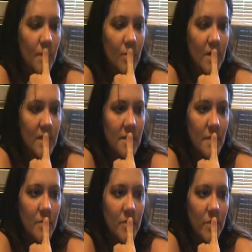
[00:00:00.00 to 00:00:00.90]
and what these
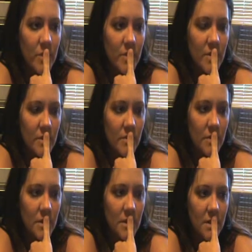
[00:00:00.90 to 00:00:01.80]
people do to
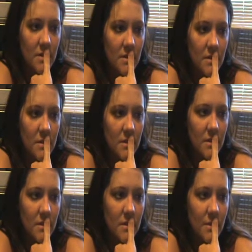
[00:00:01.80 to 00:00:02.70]

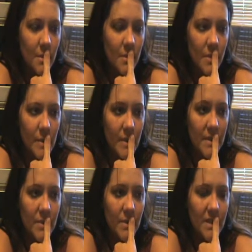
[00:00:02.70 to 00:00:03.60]
people who
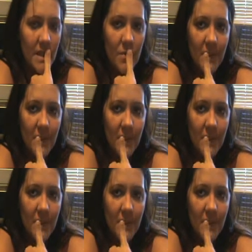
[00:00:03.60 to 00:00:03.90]
commit suicide,